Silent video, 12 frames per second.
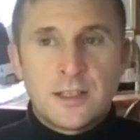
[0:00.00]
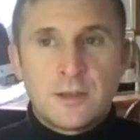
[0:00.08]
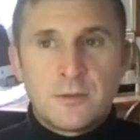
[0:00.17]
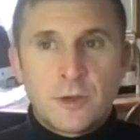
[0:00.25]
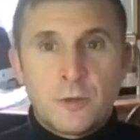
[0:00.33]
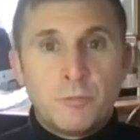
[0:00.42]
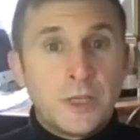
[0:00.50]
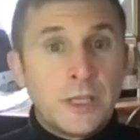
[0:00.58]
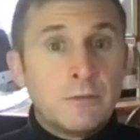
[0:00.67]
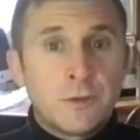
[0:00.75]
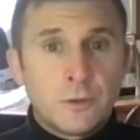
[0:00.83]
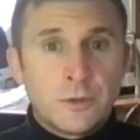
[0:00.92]
from
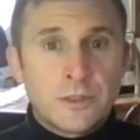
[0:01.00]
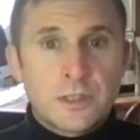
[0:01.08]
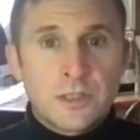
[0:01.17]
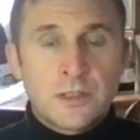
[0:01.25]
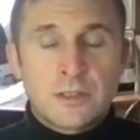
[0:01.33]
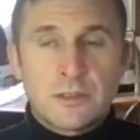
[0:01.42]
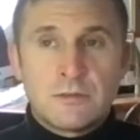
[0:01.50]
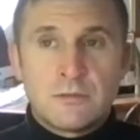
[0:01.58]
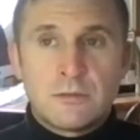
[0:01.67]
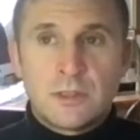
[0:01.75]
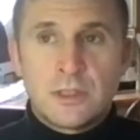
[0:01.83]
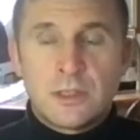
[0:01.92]
influencers
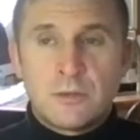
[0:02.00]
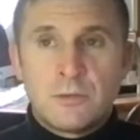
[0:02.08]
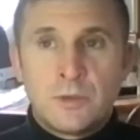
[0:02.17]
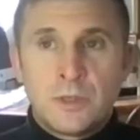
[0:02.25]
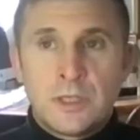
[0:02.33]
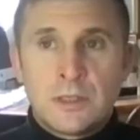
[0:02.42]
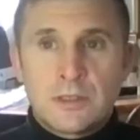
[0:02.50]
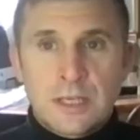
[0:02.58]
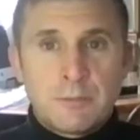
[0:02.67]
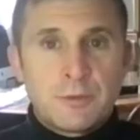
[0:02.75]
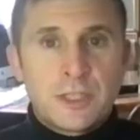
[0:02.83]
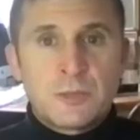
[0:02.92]
and
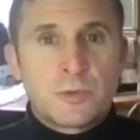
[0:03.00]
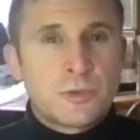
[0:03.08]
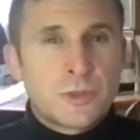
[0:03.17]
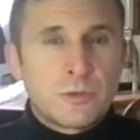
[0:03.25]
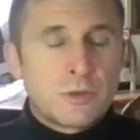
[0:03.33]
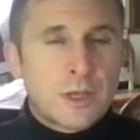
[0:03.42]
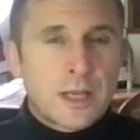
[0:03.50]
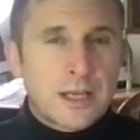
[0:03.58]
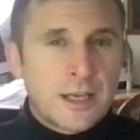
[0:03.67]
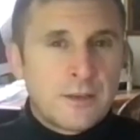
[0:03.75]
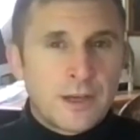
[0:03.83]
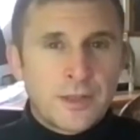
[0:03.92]
celebrities, but also like
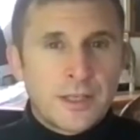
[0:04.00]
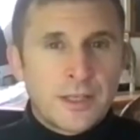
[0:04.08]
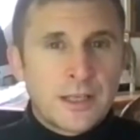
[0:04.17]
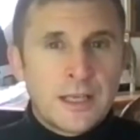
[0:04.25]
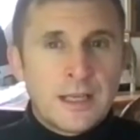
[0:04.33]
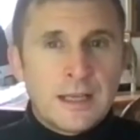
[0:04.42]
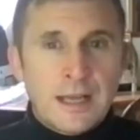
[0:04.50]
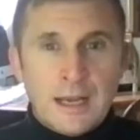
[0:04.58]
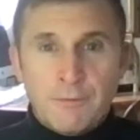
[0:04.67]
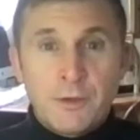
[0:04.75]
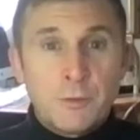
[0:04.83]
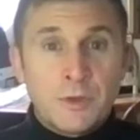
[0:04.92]
kind of I think
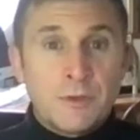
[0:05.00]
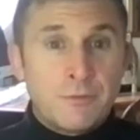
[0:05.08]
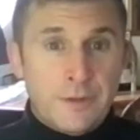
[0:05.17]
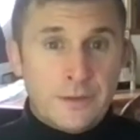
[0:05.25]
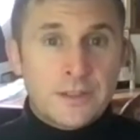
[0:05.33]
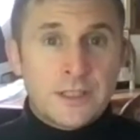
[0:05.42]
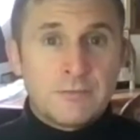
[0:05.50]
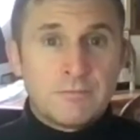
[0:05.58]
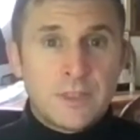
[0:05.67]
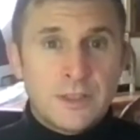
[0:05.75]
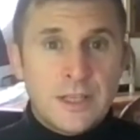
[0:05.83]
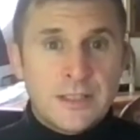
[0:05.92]
everyone felt it
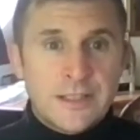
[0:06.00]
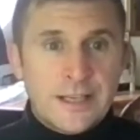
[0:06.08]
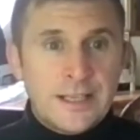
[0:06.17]
in their daily